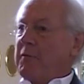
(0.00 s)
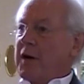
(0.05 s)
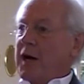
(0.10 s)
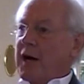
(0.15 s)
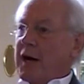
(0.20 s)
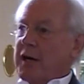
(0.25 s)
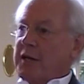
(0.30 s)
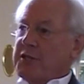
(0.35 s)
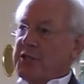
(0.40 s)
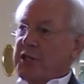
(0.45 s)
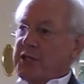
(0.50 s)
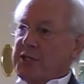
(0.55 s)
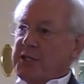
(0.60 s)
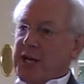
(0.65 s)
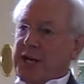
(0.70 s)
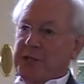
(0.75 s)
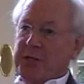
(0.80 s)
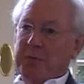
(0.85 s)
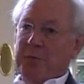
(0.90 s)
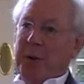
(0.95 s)
uh,
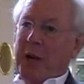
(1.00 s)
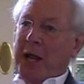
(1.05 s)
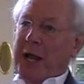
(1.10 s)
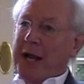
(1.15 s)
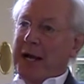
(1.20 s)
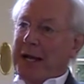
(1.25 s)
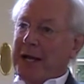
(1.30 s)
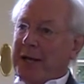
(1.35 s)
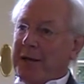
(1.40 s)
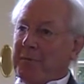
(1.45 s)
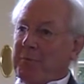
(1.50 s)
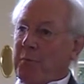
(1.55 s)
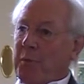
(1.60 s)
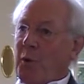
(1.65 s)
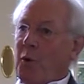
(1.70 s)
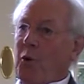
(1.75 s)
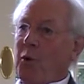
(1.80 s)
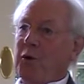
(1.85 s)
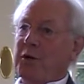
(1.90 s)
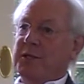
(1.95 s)
succession planning in
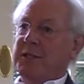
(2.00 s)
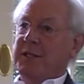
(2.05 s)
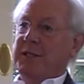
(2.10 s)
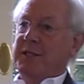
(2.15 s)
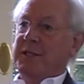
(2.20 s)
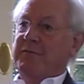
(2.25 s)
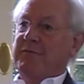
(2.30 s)
boards is